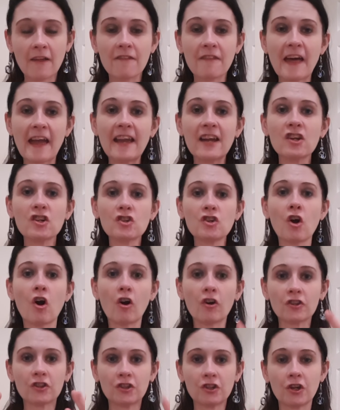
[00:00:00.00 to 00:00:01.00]
They are
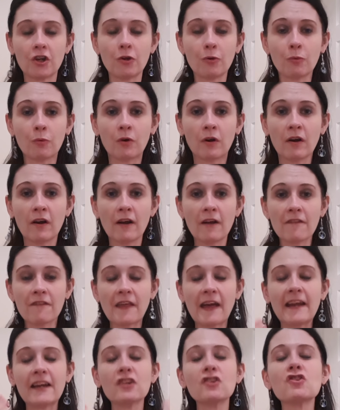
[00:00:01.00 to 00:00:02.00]
not you.
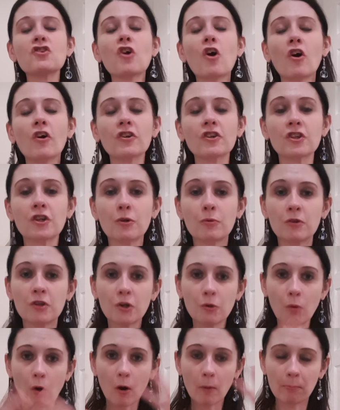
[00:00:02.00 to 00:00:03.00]
They are not you.
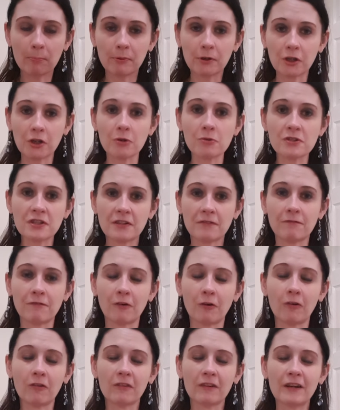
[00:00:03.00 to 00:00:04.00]
You are
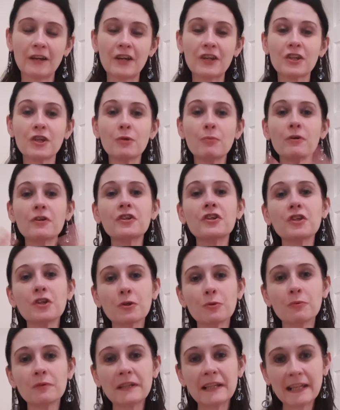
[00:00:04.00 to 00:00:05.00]
beautiful. You are
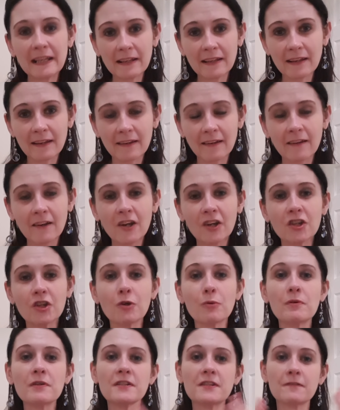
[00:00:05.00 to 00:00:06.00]
unique.
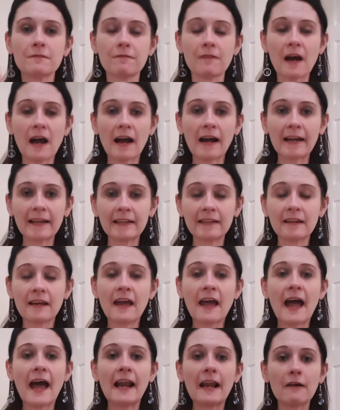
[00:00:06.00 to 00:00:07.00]
You are divine.
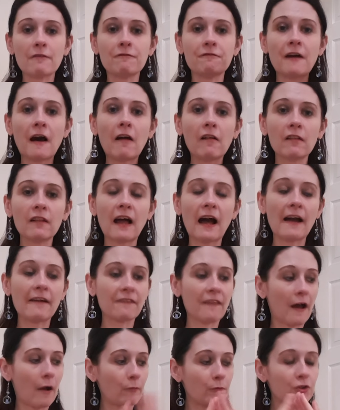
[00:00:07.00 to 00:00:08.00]
And I felt like
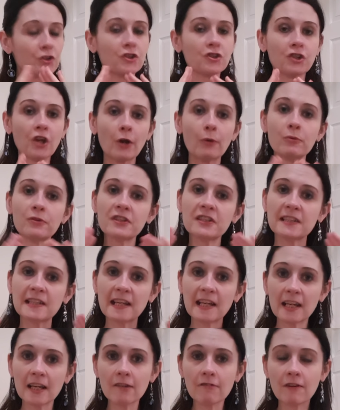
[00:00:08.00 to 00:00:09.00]
that was so
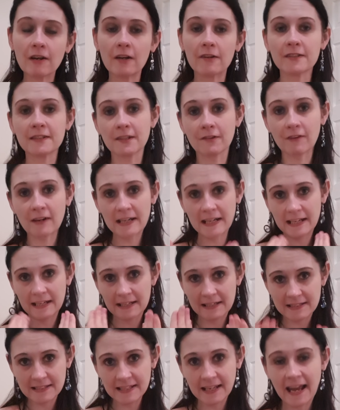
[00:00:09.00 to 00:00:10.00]
serious that I
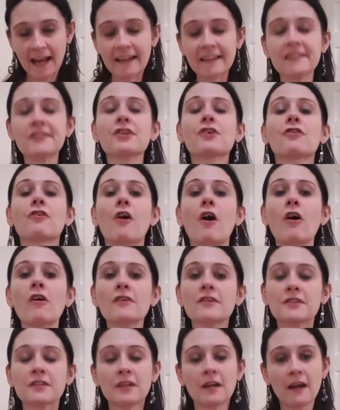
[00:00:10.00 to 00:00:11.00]
needed to get it
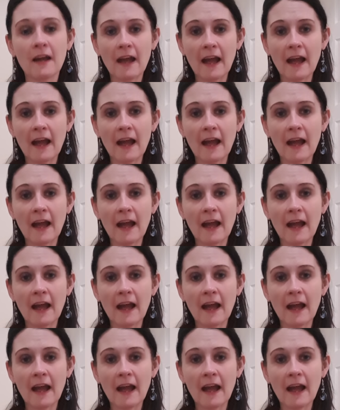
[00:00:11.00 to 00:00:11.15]
across.